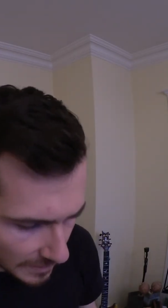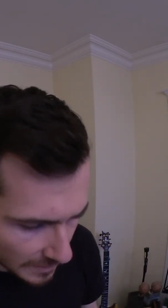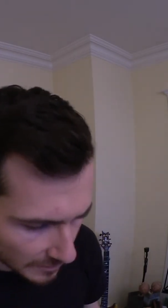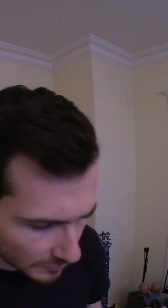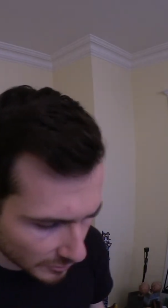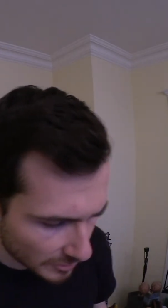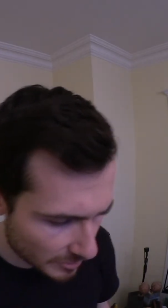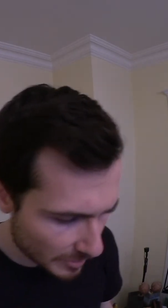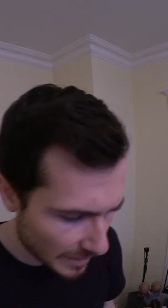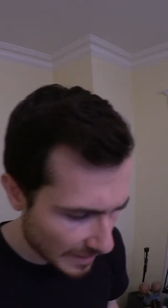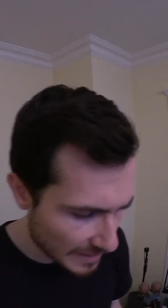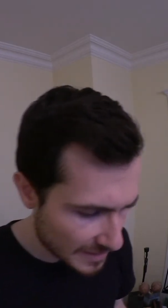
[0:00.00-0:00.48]

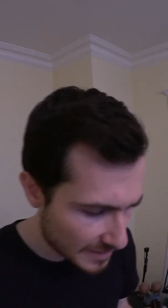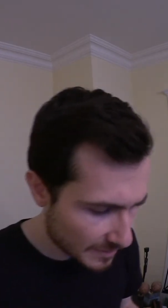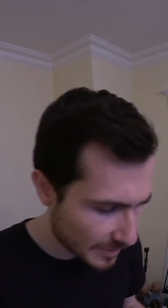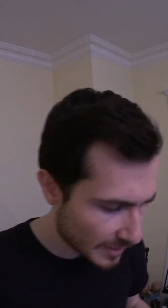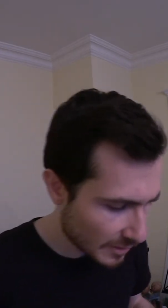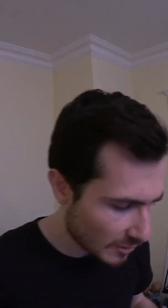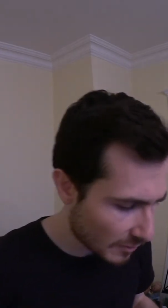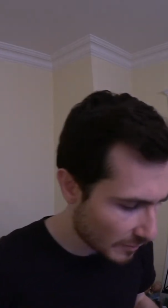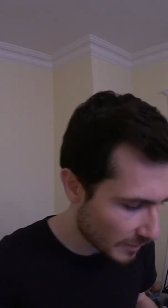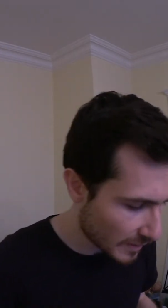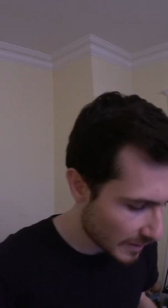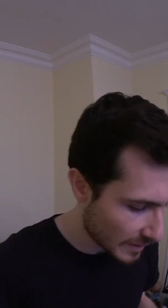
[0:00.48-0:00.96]
Reminds
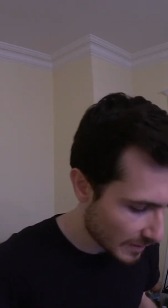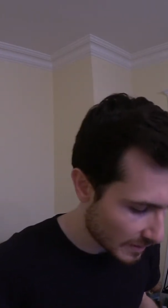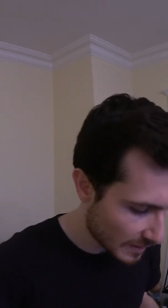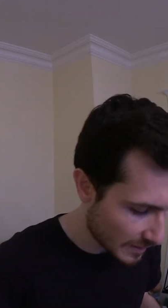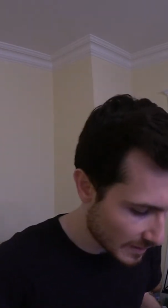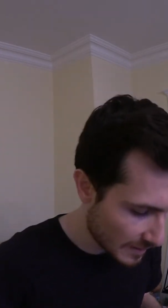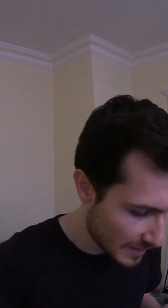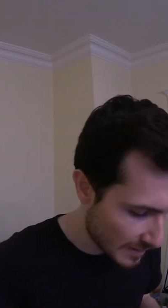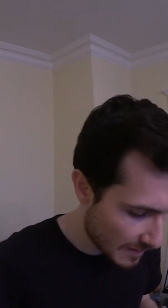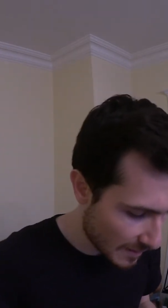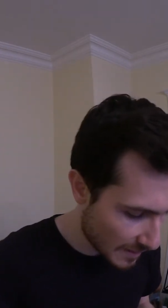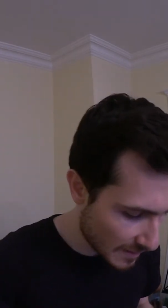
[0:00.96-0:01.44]
me of a
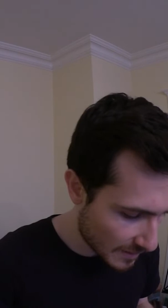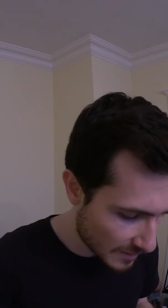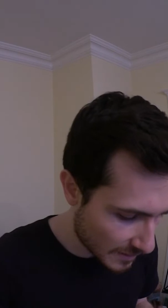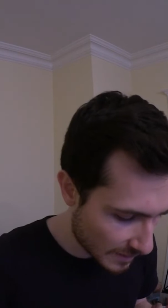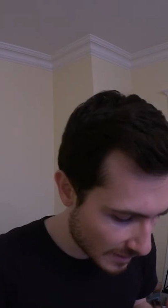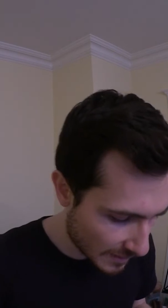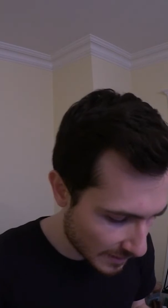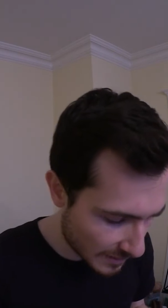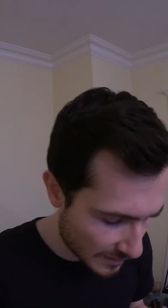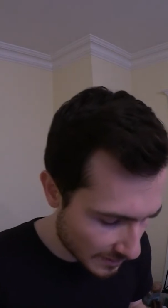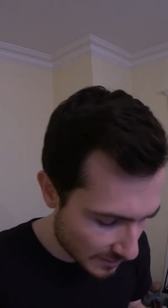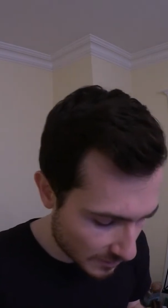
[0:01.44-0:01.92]
young,
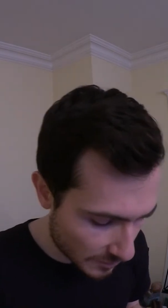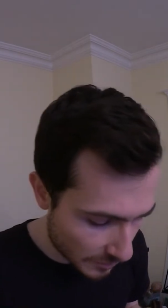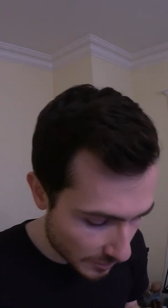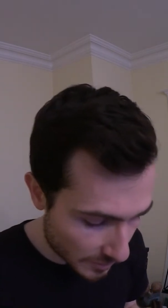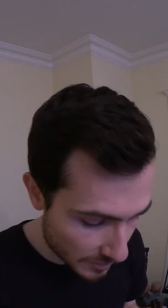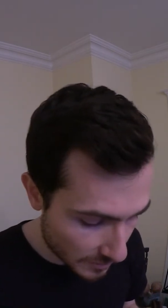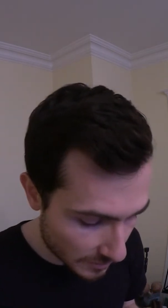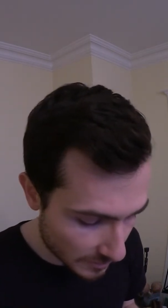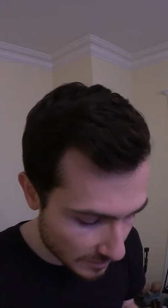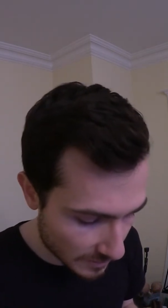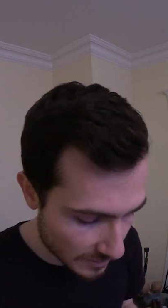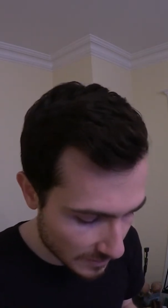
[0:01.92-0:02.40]
nice
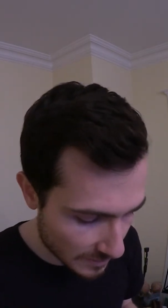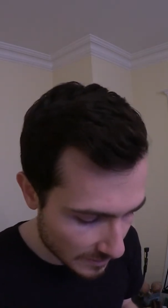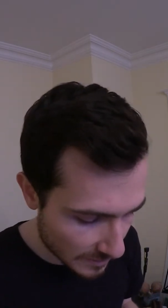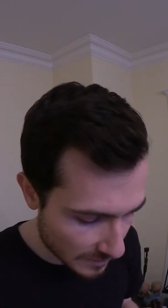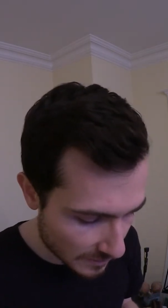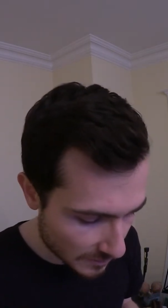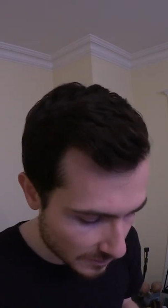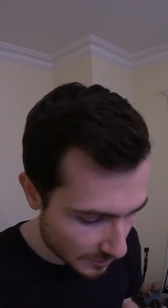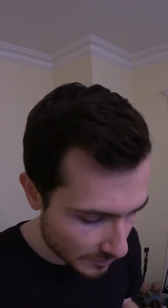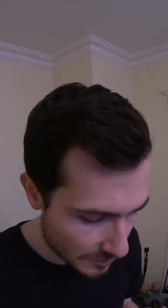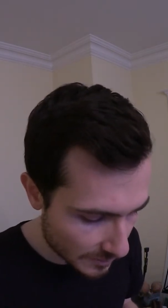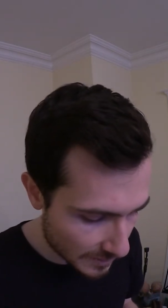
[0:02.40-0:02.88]
girl
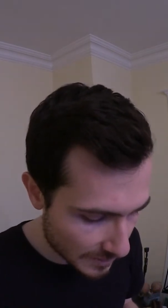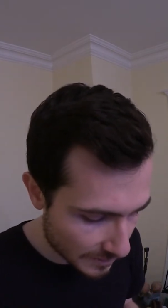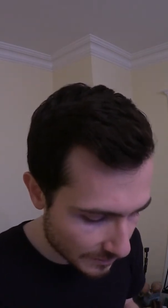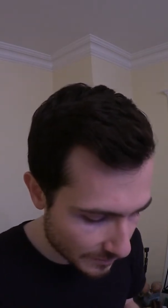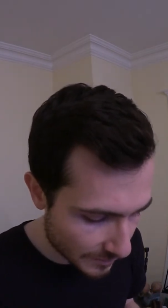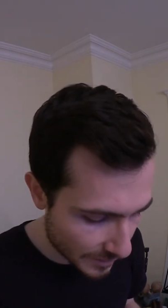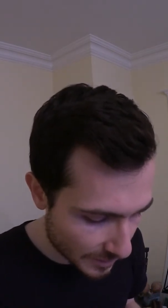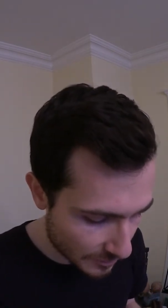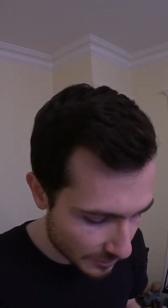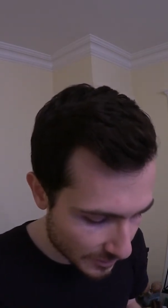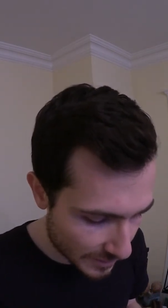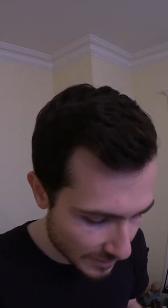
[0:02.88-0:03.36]
who is
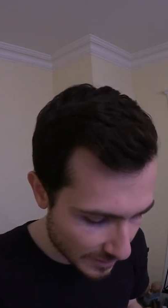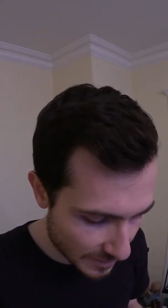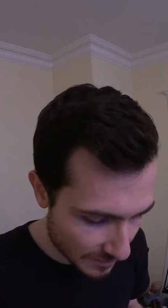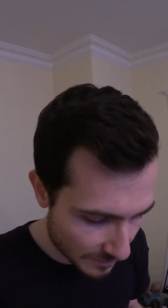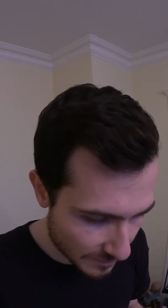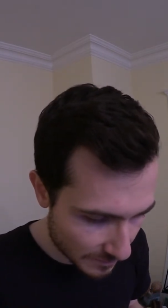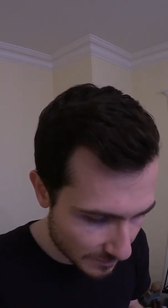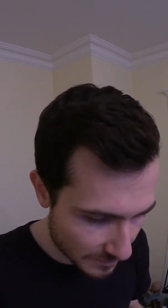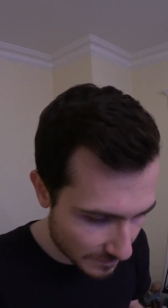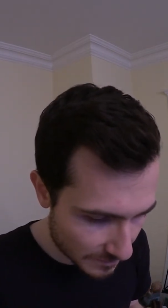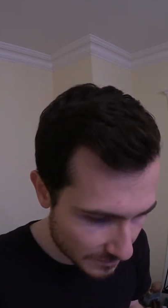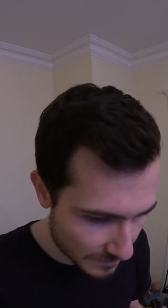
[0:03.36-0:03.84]
very
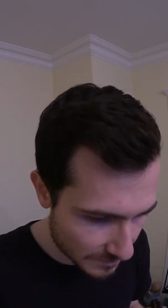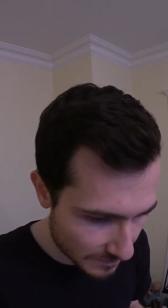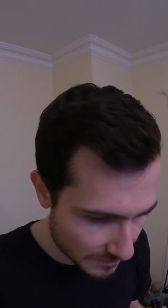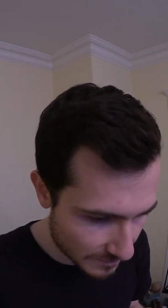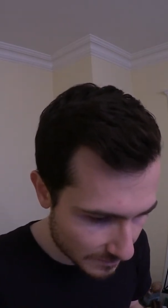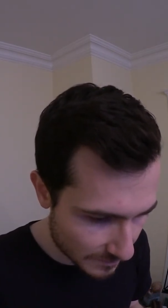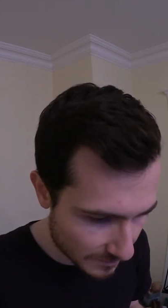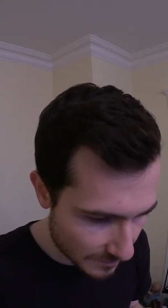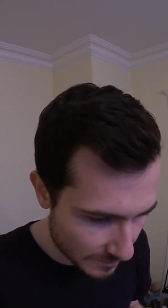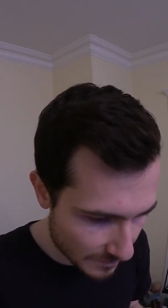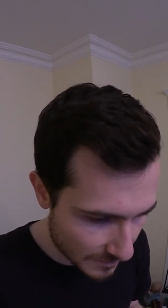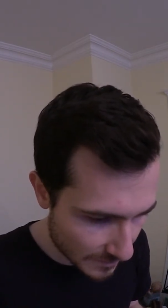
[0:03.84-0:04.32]

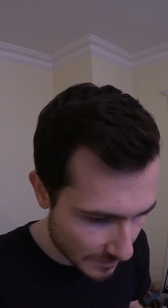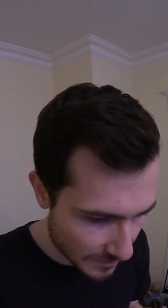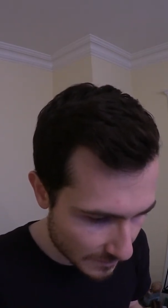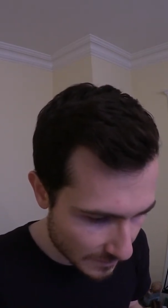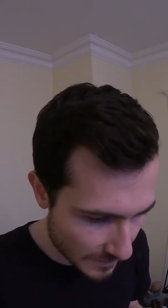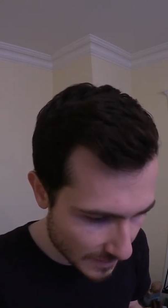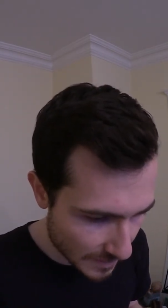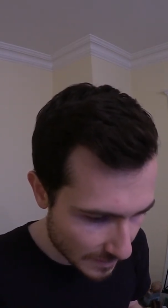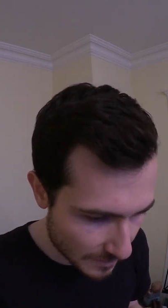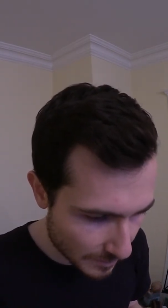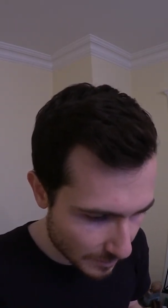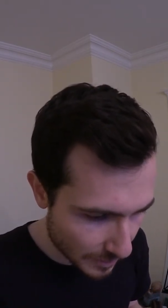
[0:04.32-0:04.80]

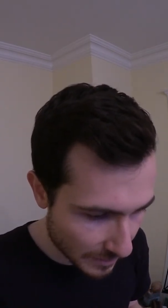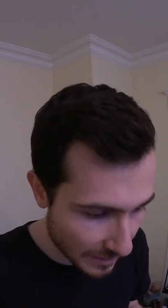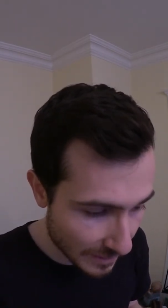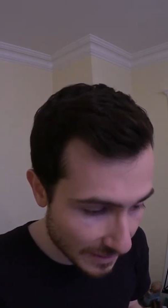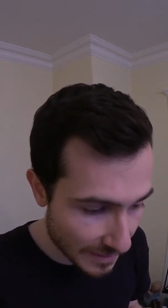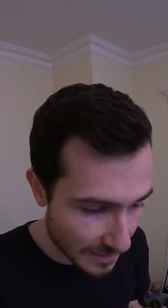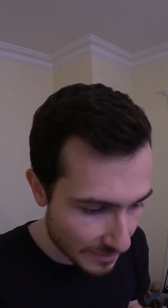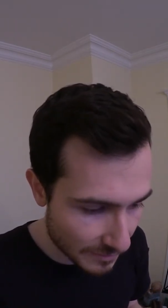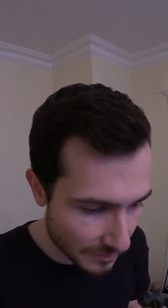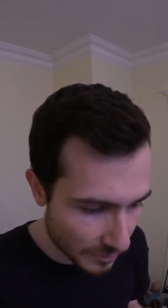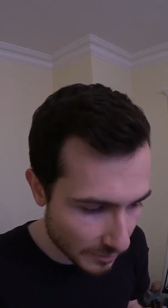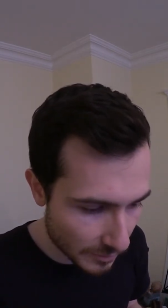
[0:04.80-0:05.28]

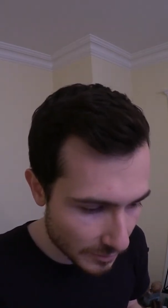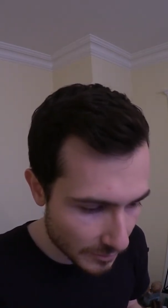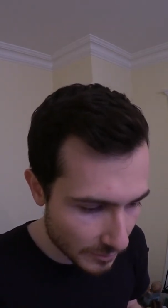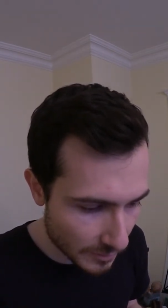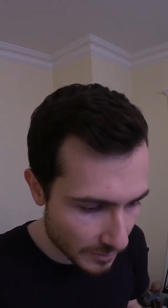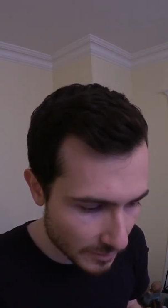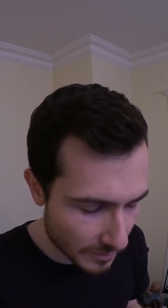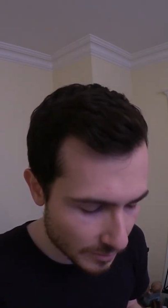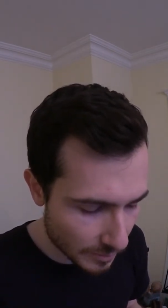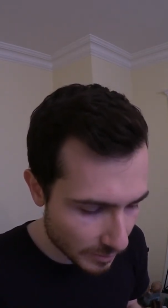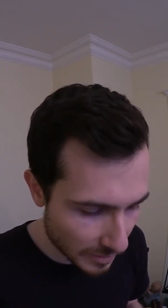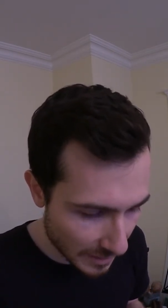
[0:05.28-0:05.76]
playful,